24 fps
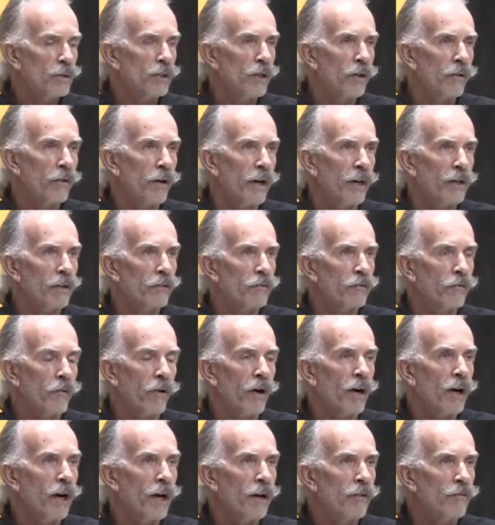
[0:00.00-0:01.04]
direct
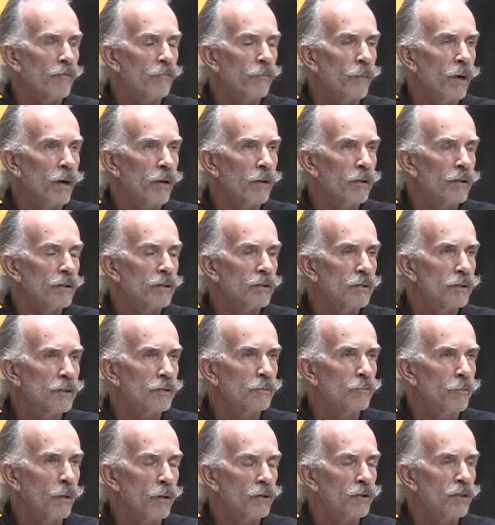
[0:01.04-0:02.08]
drive motors,
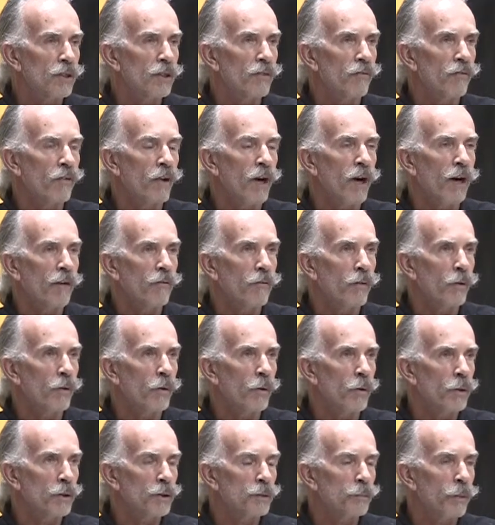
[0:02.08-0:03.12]
mostly 5
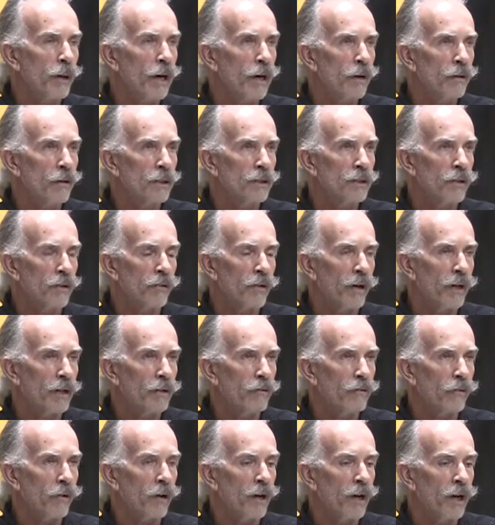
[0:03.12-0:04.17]
horsepower direct
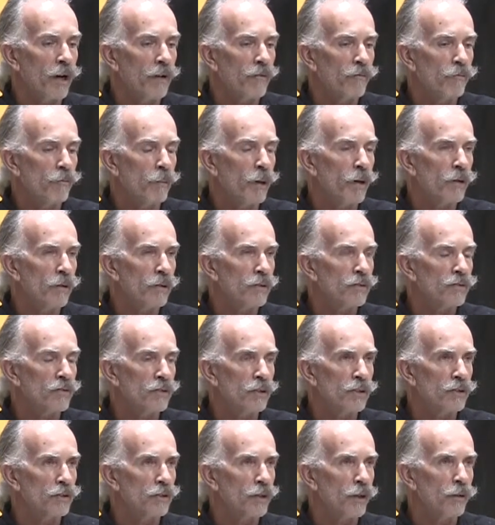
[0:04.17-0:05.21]
drive motors.
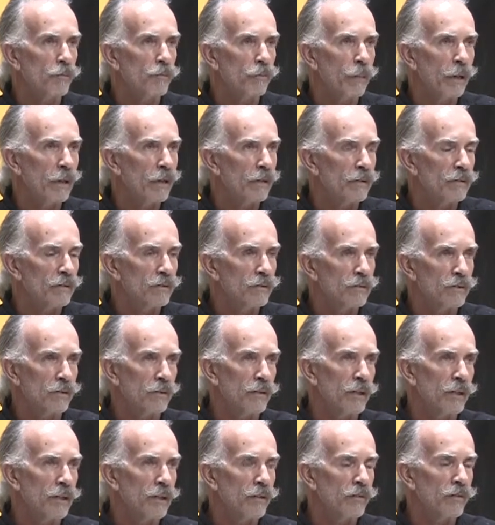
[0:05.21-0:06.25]
There's no belts or
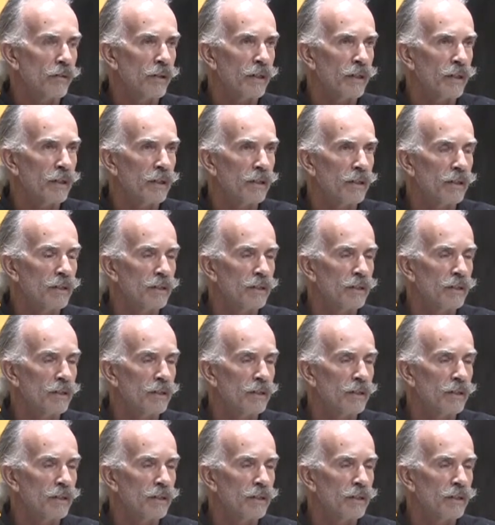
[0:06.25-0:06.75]
anything.